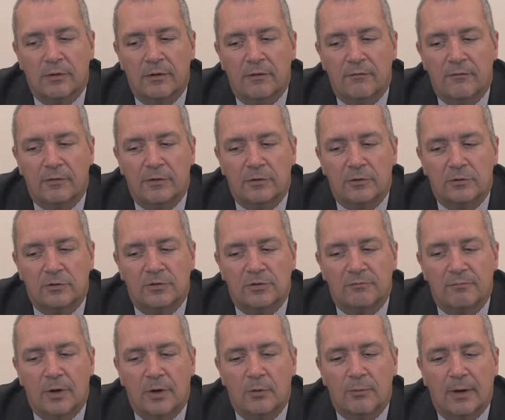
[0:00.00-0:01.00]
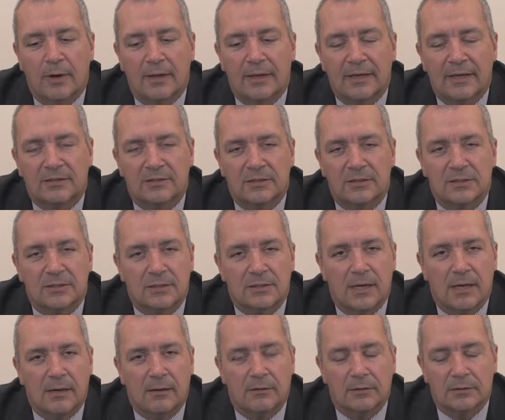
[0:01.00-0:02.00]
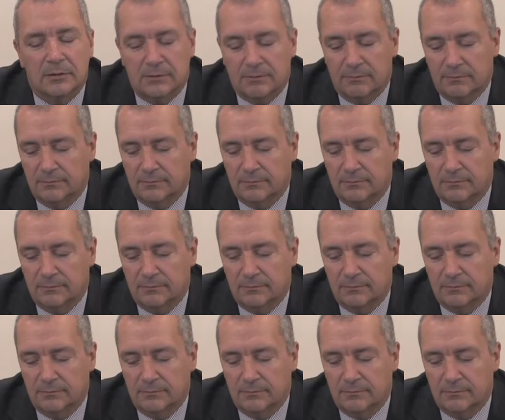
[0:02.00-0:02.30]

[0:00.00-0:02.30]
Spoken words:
for the use of mobile access towers.